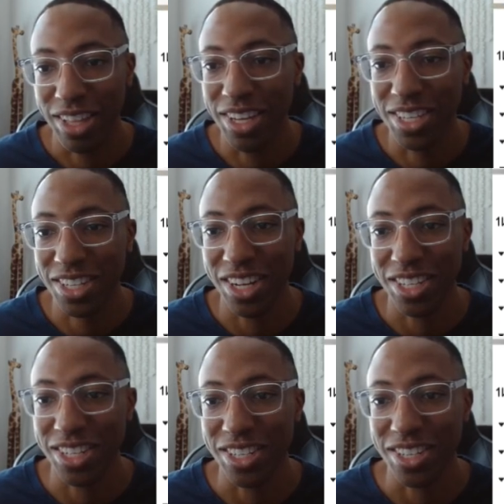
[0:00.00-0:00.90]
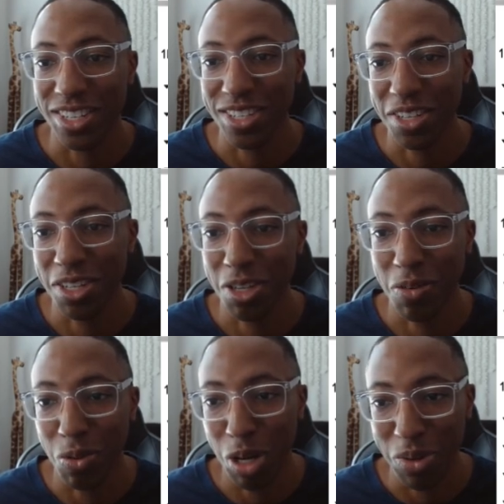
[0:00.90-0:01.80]
closet is just, it's
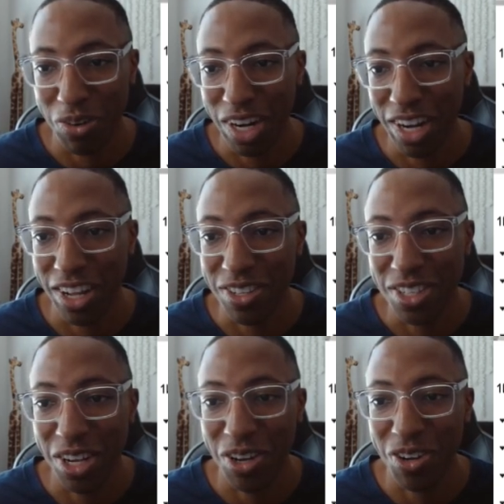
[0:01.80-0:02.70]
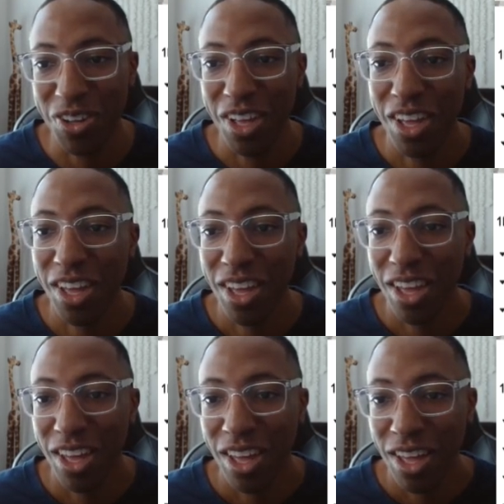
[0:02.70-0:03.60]
overwhelming right now. So
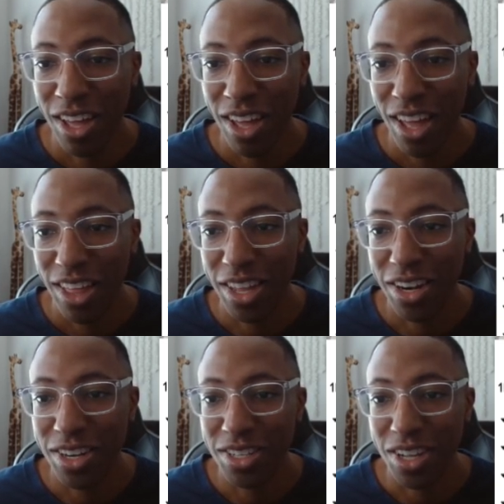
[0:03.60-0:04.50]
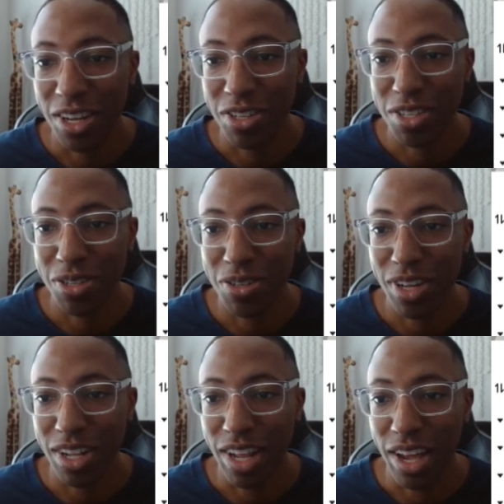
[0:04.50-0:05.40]
there is also
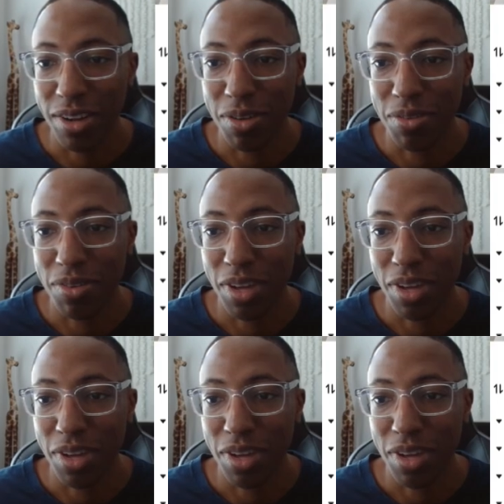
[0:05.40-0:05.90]
a lot of